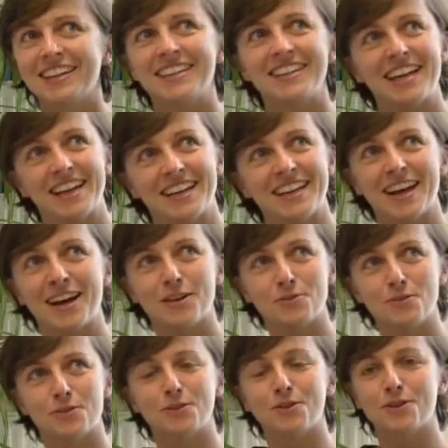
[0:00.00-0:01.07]
Then I
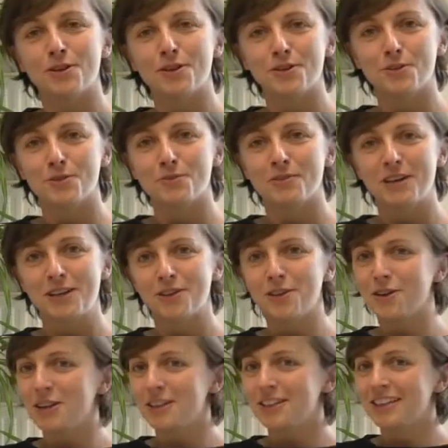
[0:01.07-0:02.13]
would talk to my
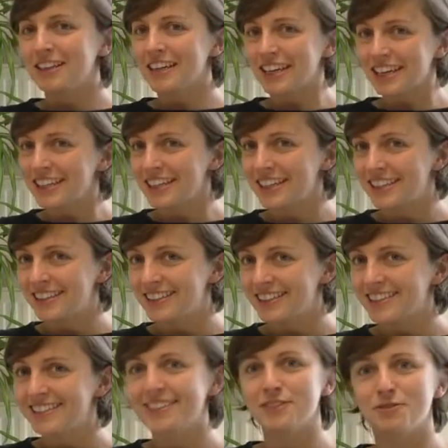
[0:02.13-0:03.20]
colleague Richard,
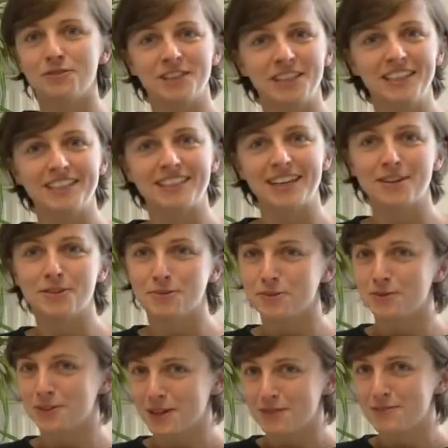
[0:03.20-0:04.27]
if he dealt
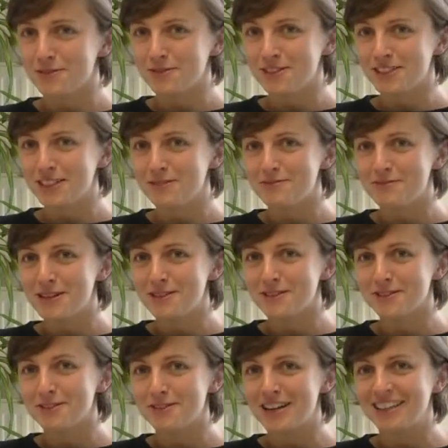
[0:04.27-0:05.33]
with some of the
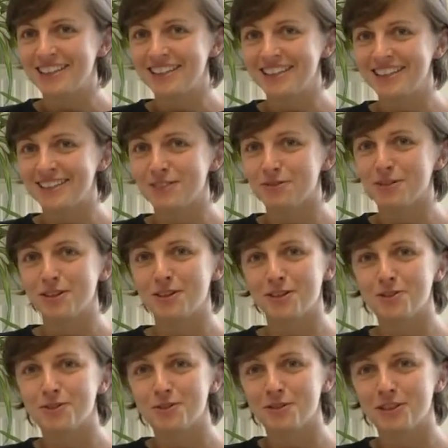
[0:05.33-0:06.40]
emails already, that we are
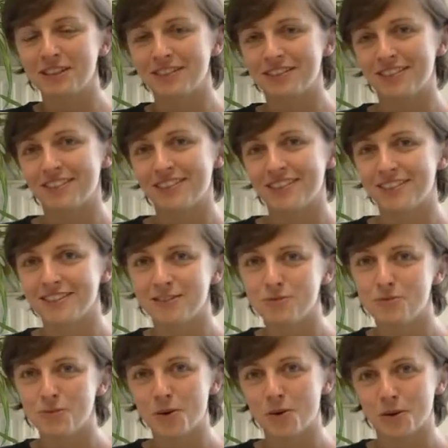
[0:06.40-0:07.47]
not doing
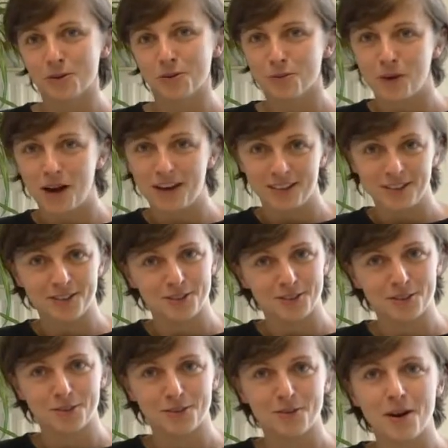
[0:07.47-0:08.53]
work twice
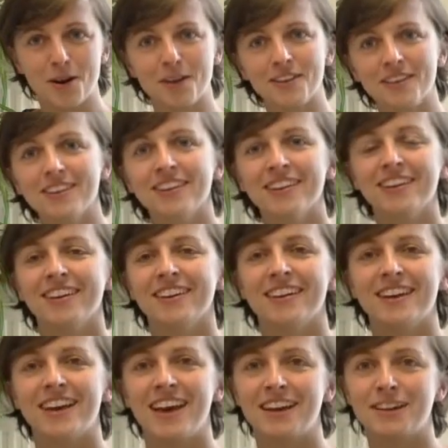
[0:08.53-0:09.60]
or so on,
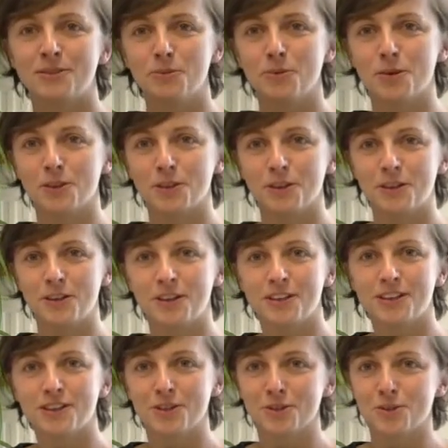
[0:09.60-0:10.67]
and working on
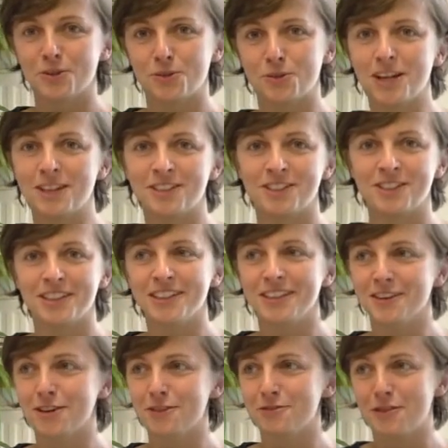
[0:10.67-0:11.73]
a good
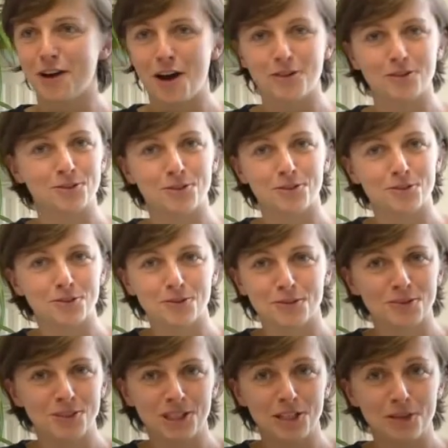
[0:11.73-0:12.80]
strategy of how
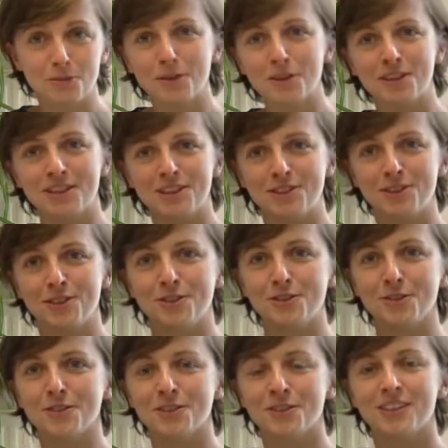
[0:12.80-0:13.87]
to deal with the
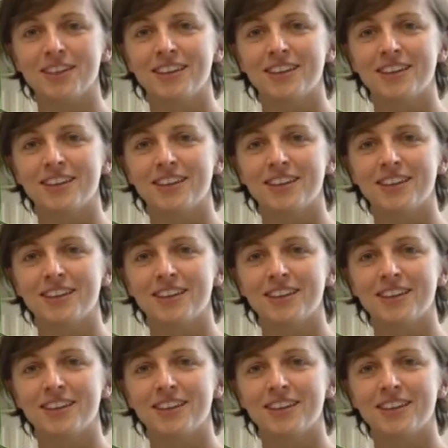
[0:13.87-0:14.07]
issues.